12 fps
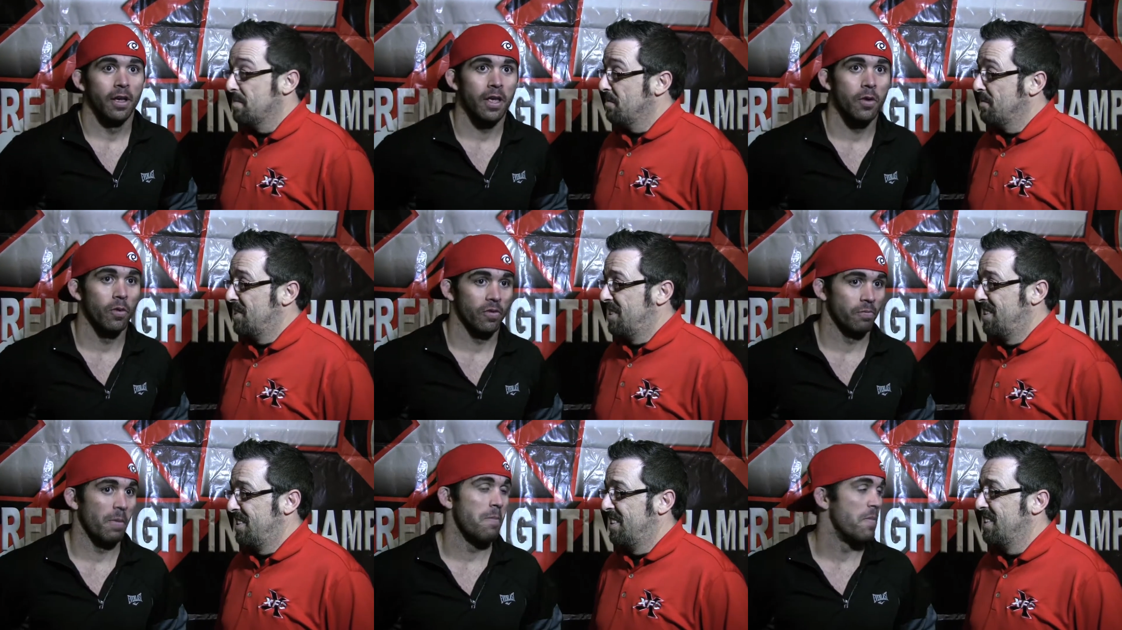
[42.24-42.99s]
Speaker 1: He
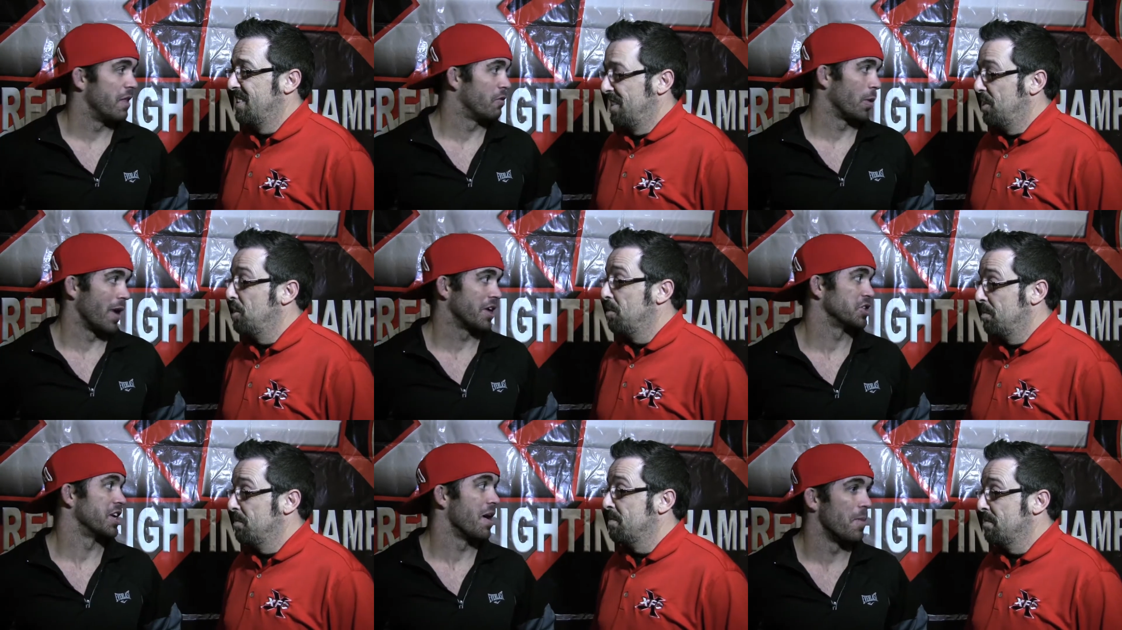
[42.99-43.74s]
was my mentor
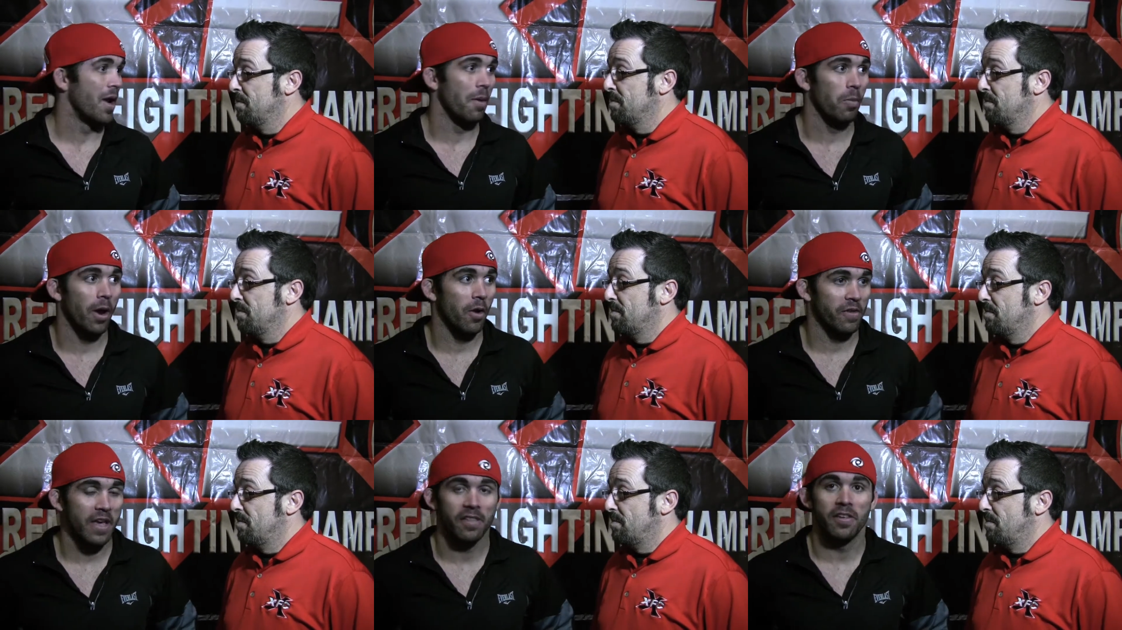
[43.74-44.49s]
actually coming up when I
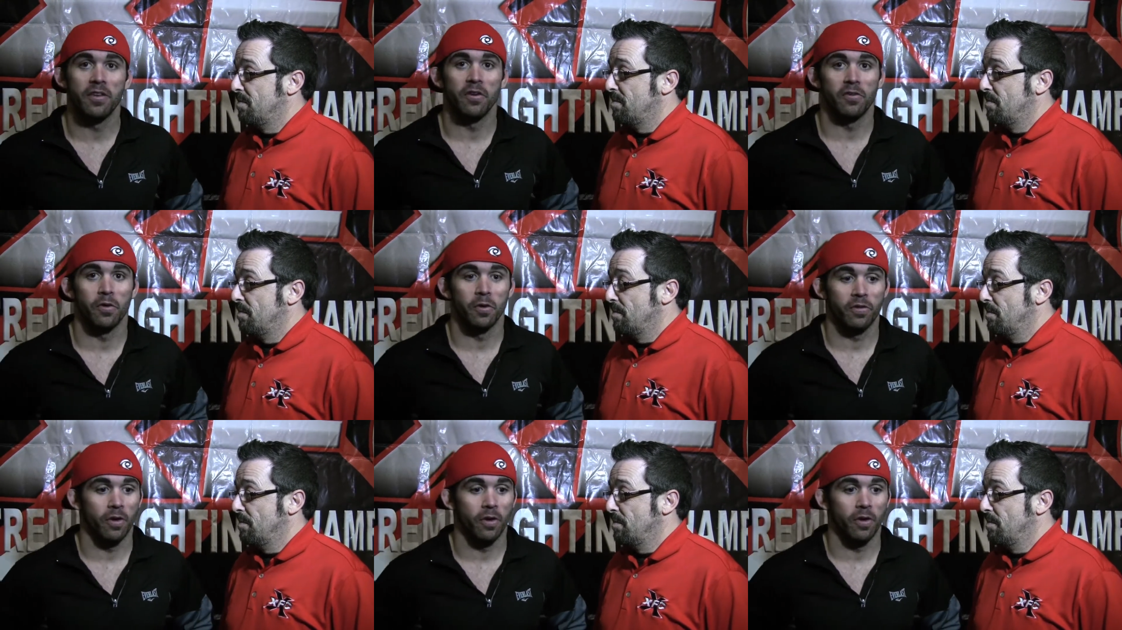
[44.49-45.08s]
was 18 years old.